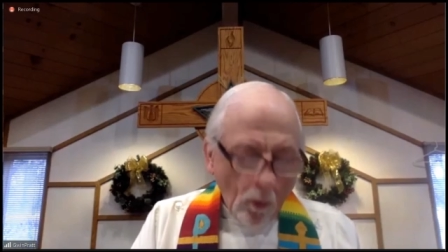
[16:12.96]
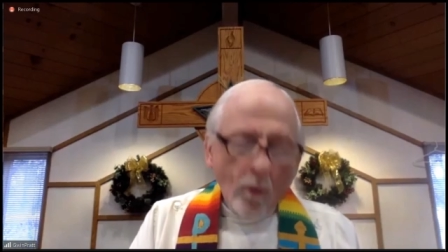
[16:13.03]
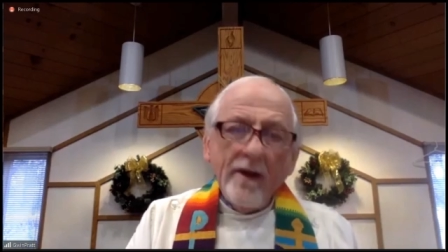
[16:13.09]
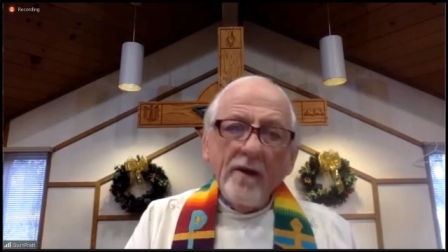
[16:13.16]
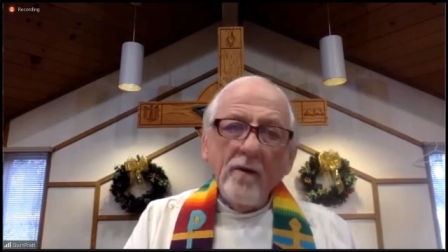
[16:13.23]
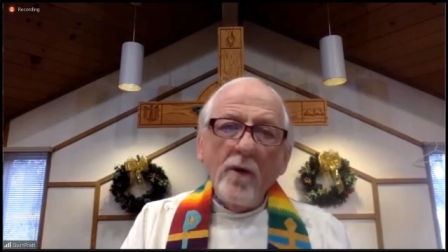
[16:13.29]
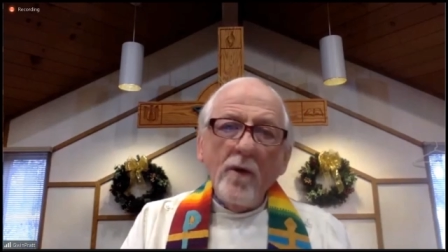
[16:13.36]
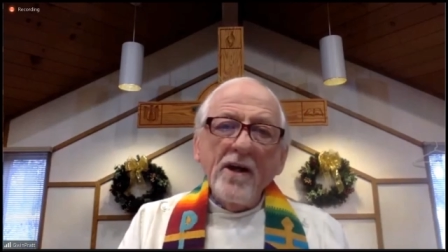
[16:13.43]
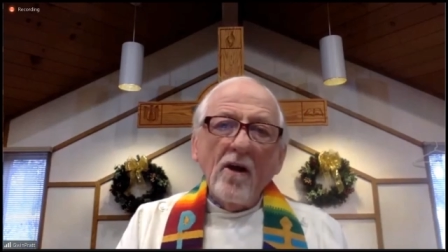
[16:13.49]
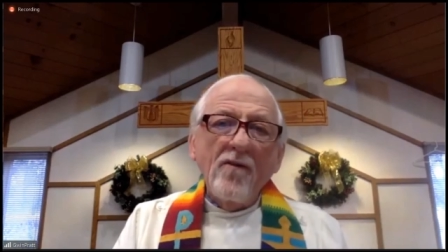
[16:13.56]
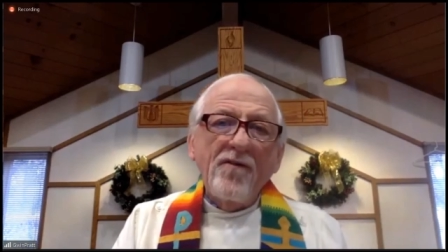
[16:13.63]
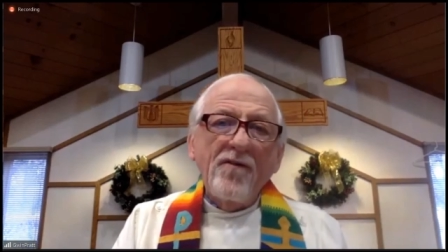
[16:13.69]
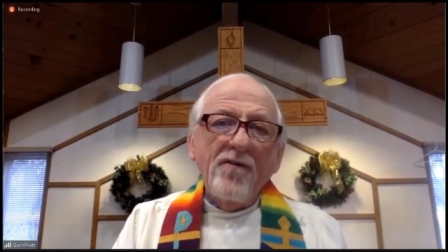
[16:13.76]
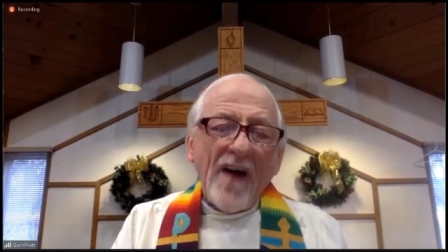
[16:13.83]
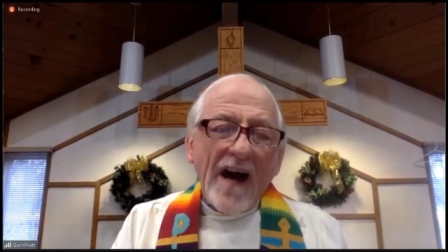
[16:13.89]
when we are
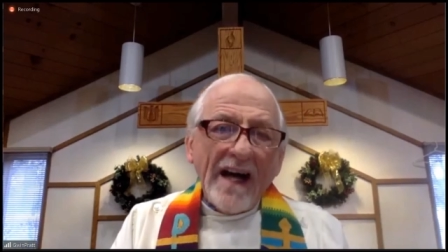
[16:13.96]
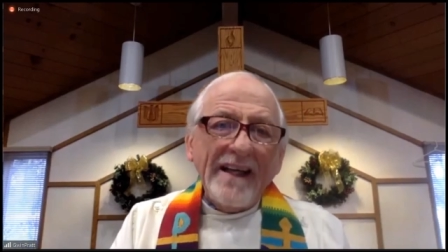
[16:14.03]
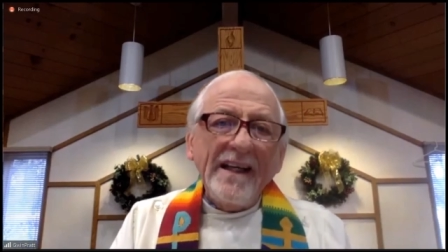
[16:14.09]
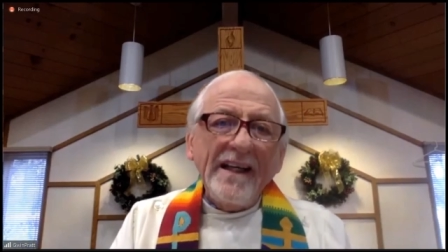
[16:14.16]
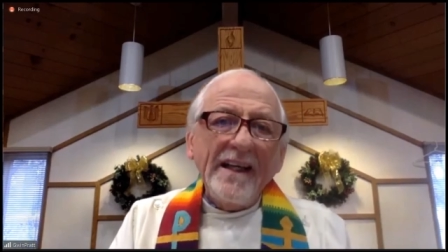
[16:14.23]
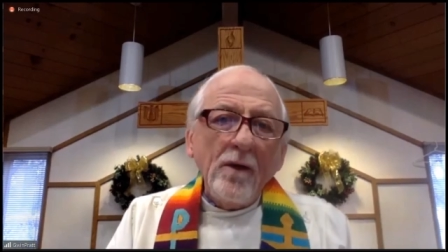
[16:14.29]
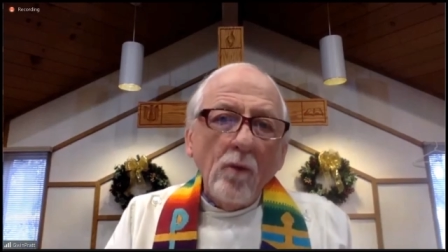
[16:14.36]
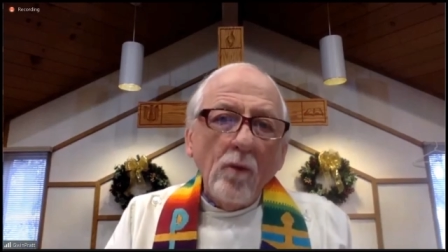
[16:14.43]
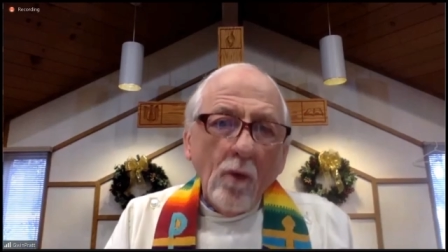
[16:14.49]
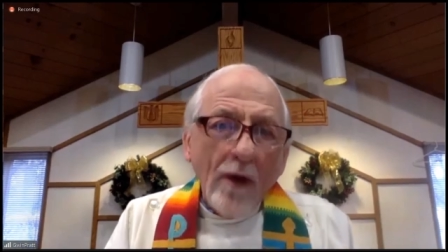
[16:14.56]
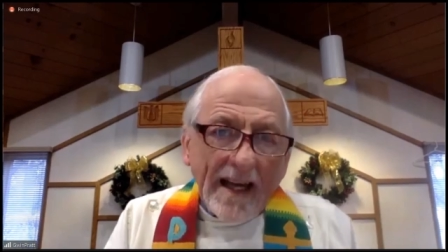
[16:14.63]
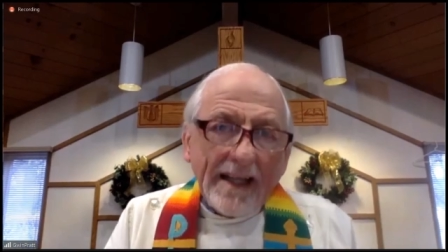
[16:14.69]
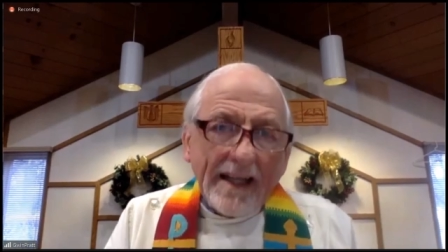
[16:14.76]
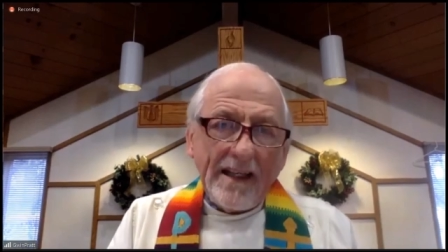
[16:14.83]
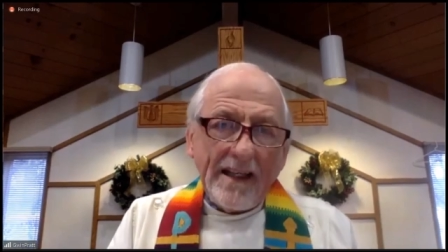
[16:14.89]
finally
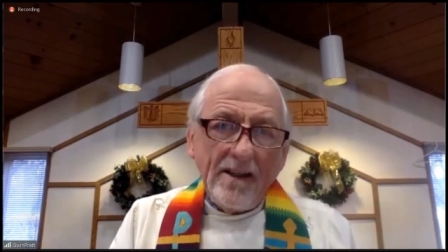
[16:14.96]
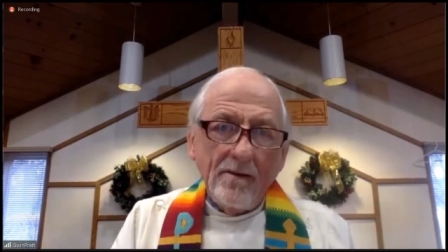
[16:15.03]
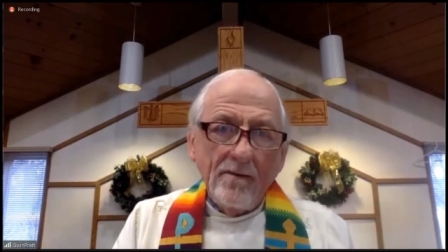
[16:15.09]
ready